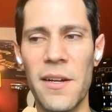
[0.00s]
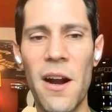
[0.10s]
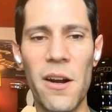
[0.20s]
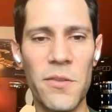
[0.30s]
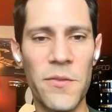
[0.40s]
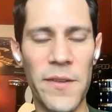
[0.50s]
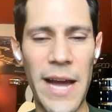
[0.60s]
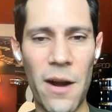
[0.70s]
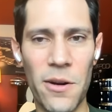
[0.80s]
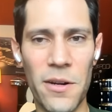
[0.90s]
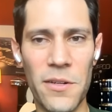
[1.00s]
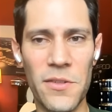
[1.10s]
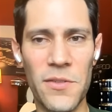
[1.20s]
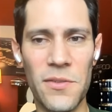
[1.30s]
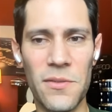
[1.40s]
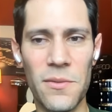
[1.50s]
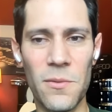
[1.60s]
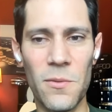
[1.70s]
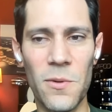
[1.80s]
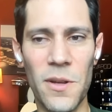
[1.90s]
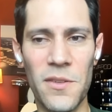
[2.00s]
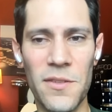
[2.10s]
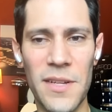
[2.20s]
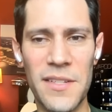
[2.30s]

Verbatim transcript: Kara's Flowers was